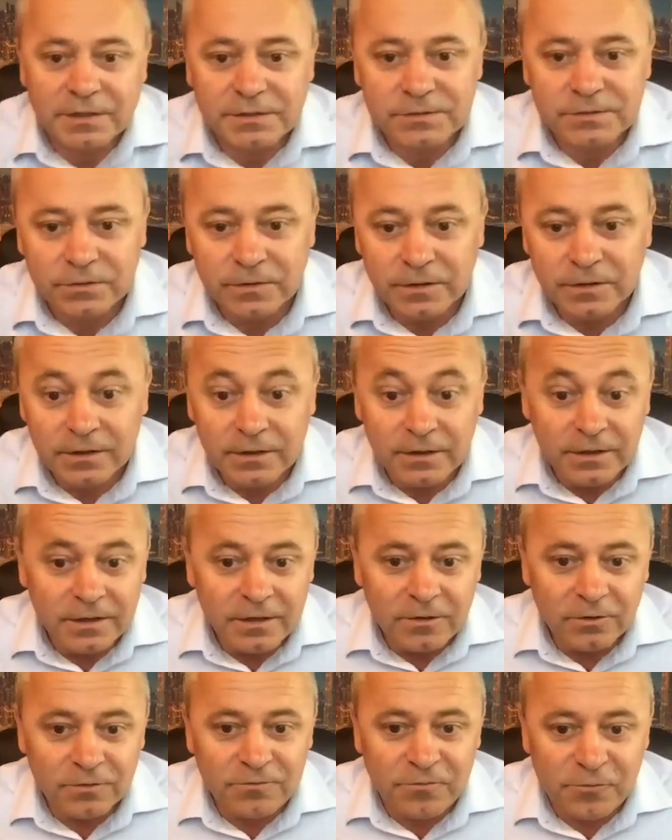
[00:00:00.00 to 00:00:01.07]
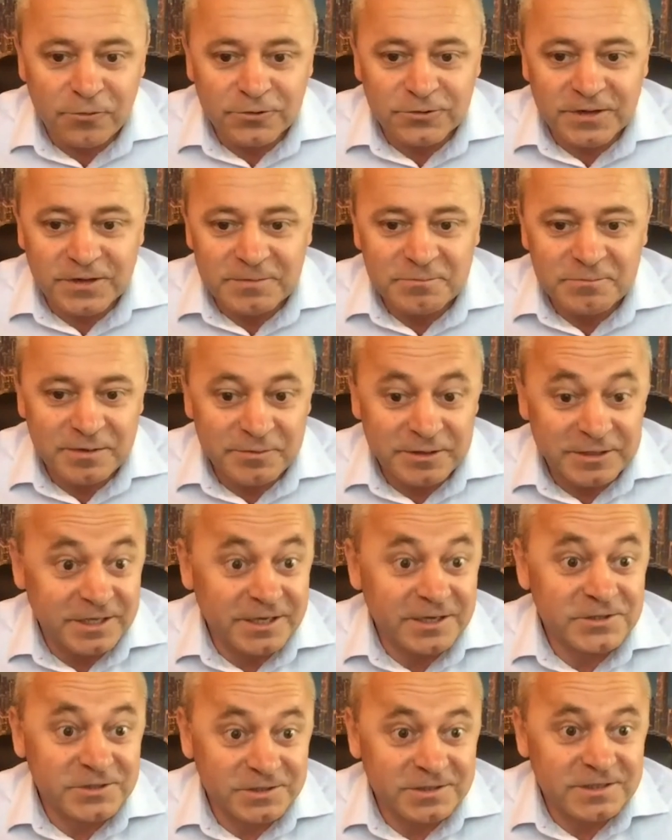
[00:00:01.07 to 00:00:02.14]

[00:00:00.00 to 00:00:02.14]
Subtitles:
So look forward to the implementation.